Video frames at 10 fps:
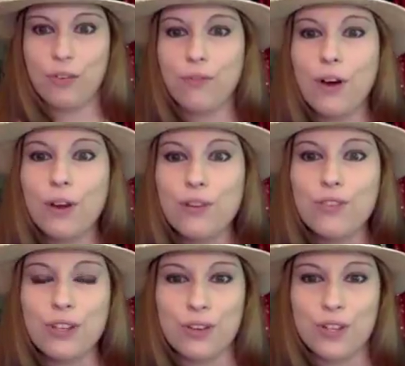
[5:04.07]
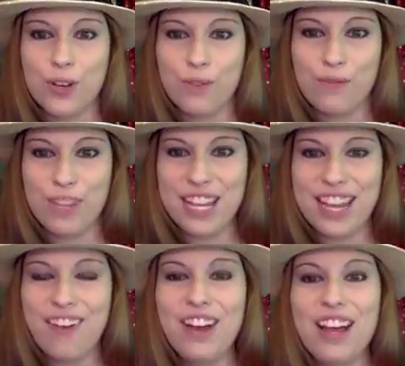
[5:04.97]
photos, you can show
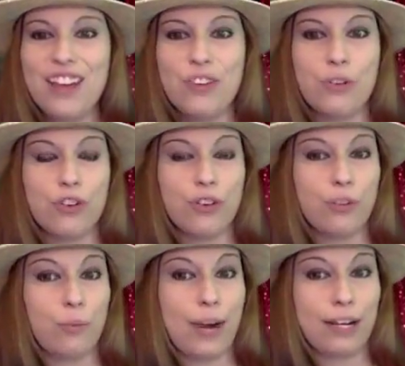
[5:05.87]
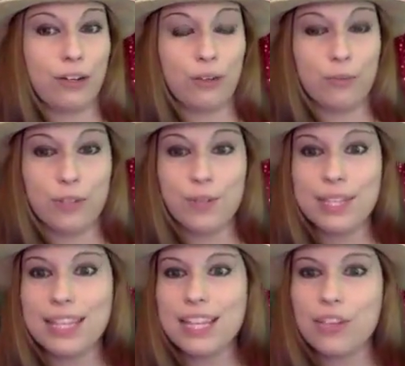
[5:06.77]
video, you can show the bride and groom doing
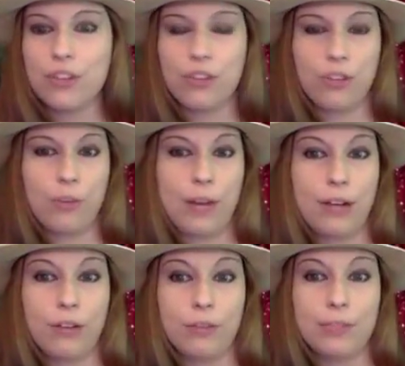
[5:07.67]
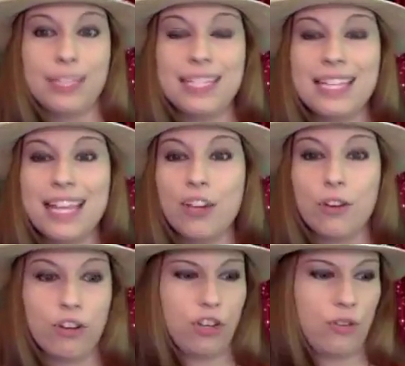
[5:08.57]
things, you can show the bride and groom listening, you
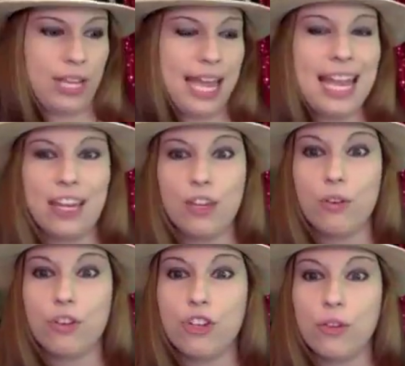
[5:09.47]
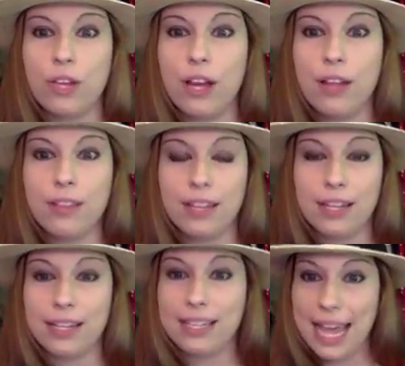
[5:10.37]
can show the cake, you can show
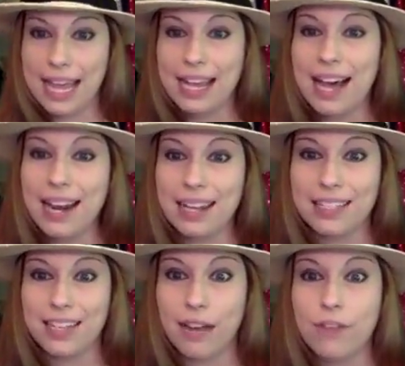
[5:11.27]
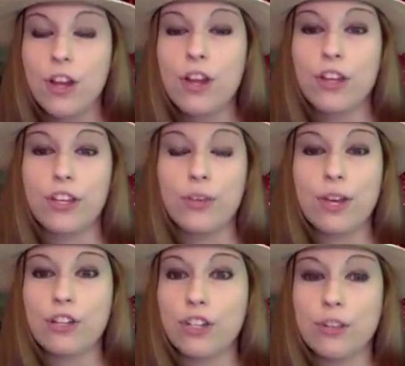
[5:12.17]
the cake cutting stuff, you
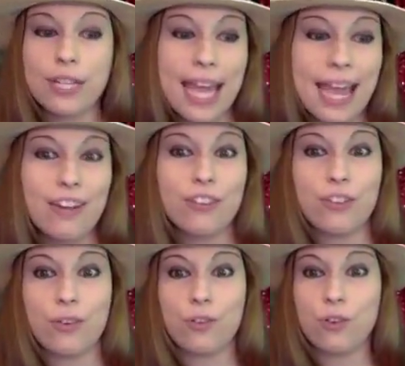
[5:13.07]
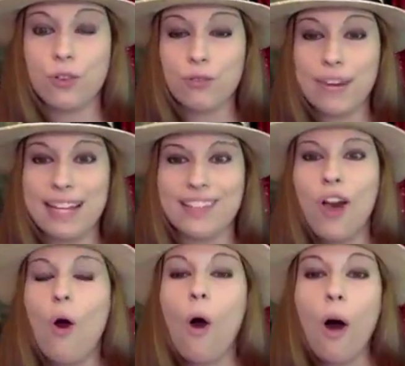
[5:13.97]
can show the candles, you can show the rings,
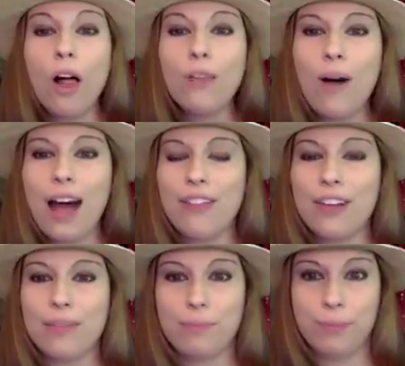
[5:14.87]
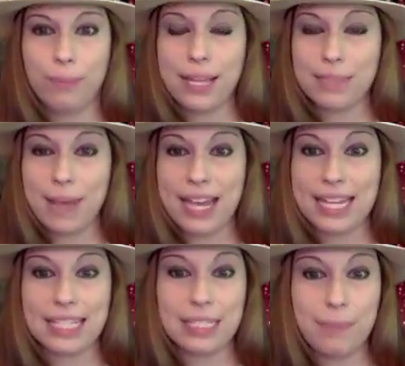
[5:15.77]
all while the best man
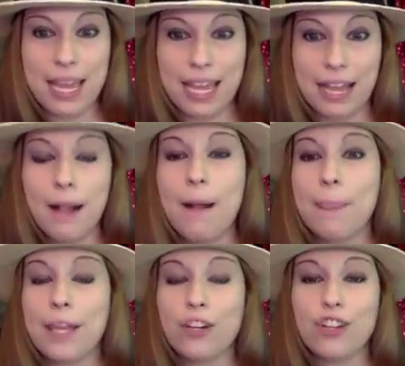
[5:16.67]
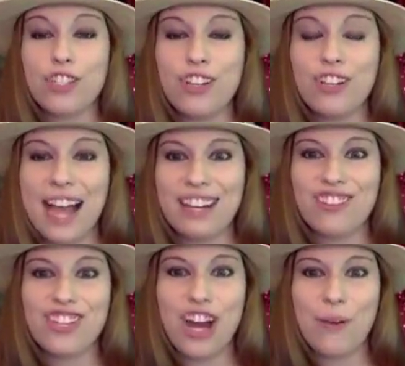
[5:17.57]
is speaking, and you're still kind of
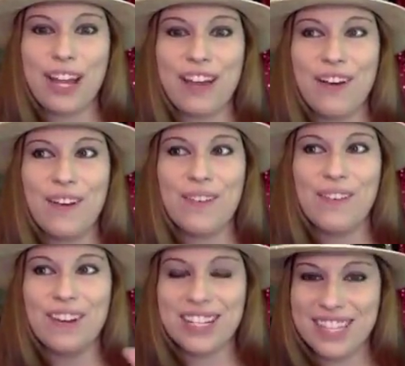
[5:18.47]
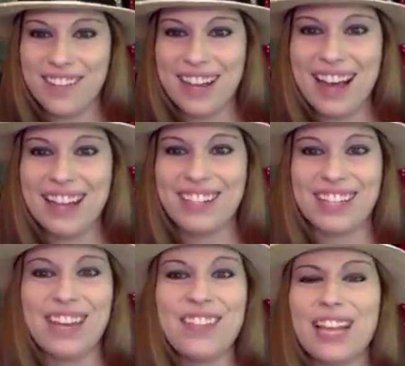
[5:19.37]
showing what is going on. You're
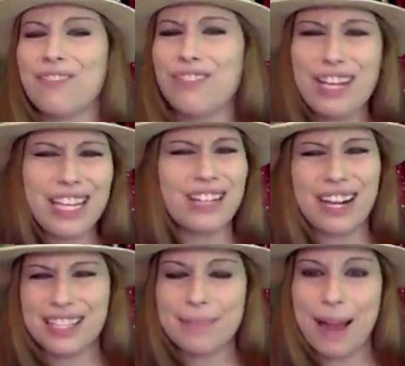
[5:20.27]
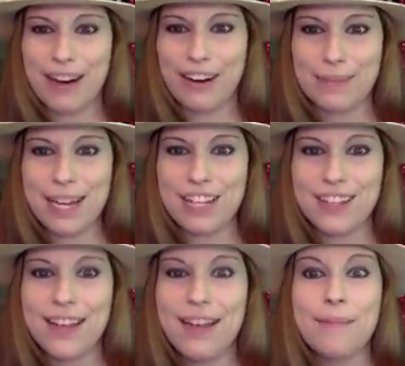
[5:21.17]
giving that really great inspiring speech,
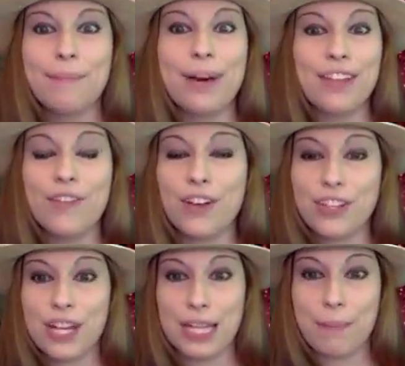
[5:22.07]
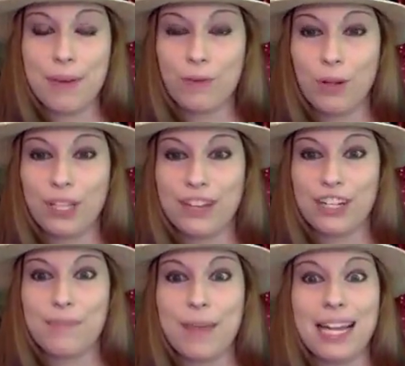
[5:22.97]
but you've also got that B-roll in there
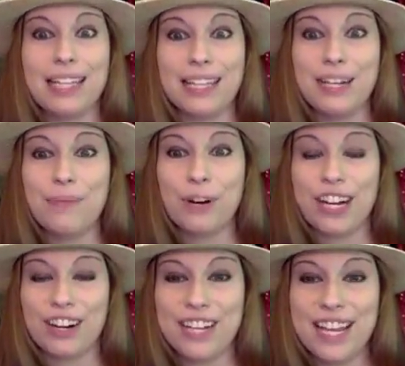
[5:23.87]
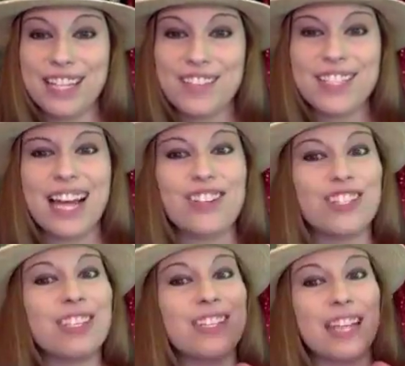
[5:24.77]
to make it a little more entertaining, so it's not
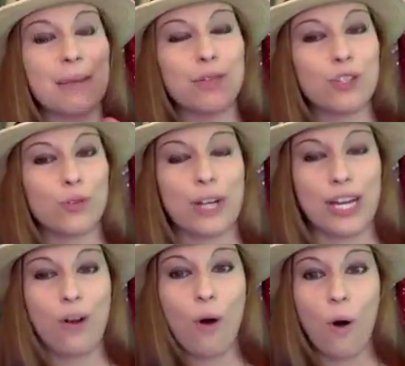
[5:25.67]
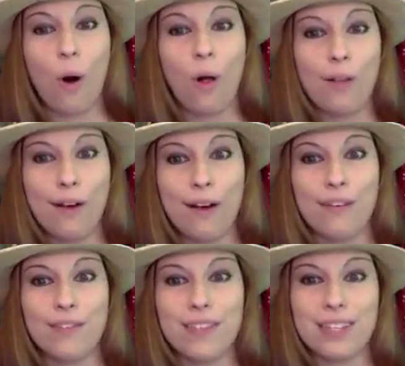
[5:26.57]
just the same screen all
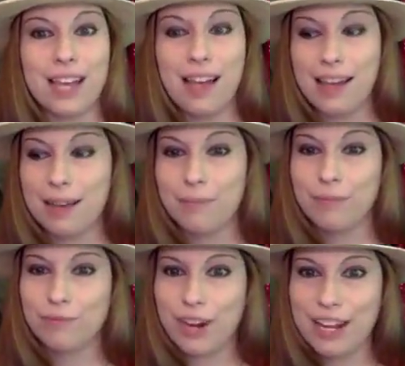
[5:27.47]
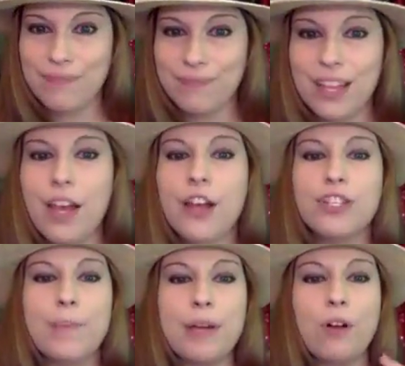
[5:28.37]
of the time, right?
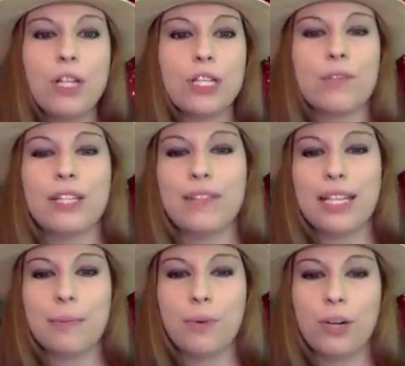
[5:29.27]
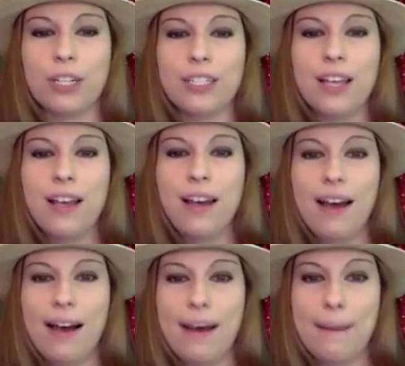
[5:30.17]
So B-roll is really, really important,
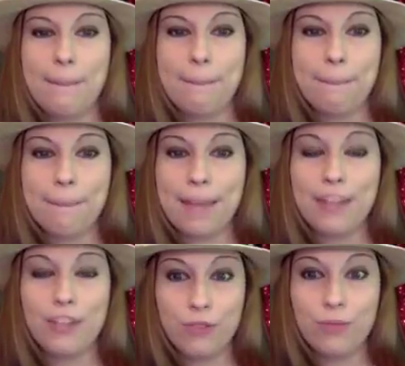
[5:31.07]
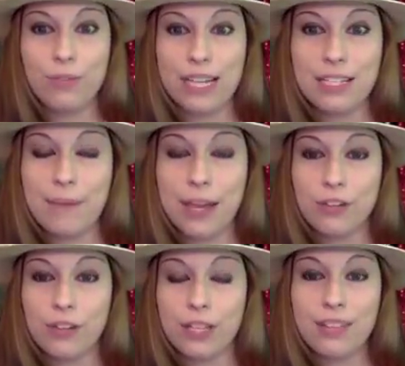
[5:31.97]
and you do need to make
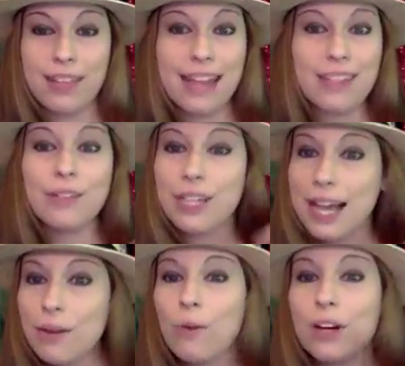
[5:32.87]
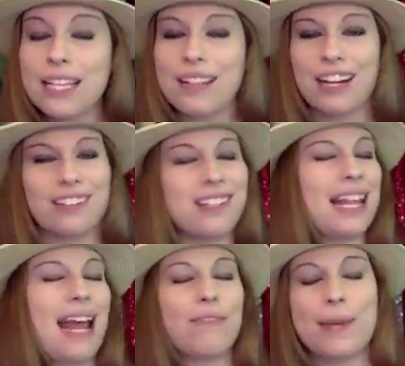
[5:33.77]
sure that that is kind of worked in there. Does that
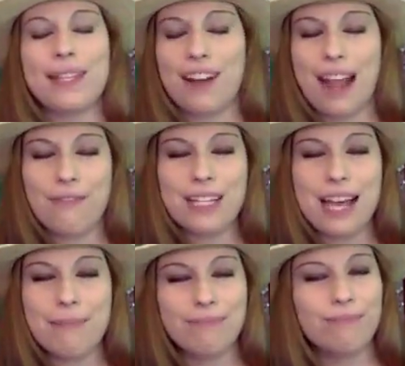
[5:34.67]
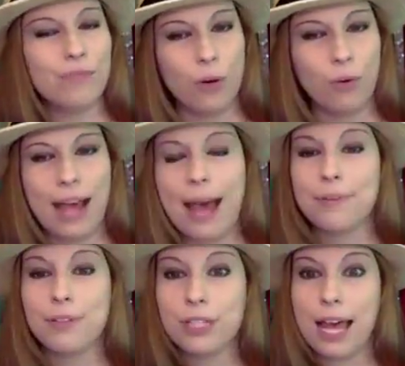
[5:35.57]
have to be in there every time? No,
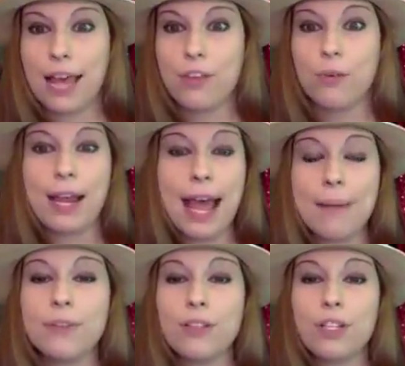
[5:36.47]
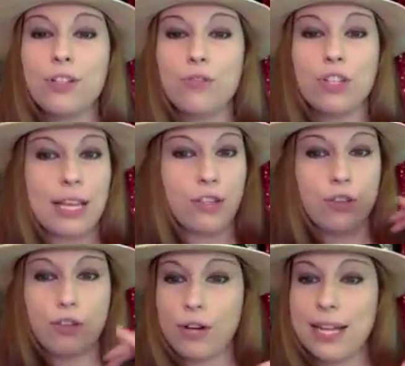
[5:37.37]
absolutely not. You can absolutely do just a
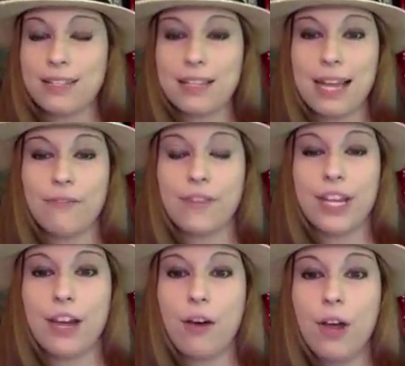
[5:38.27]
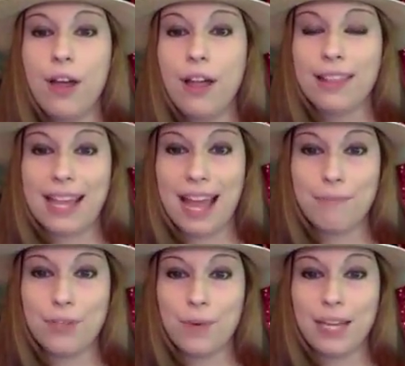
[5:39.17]
straight sit-down video like I
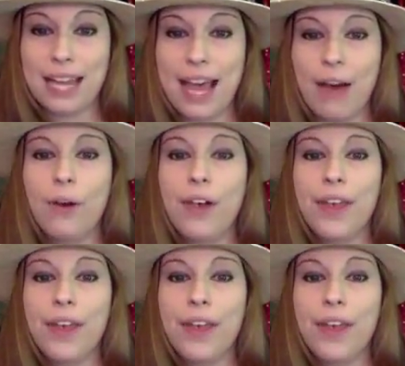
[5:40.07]
am doing now,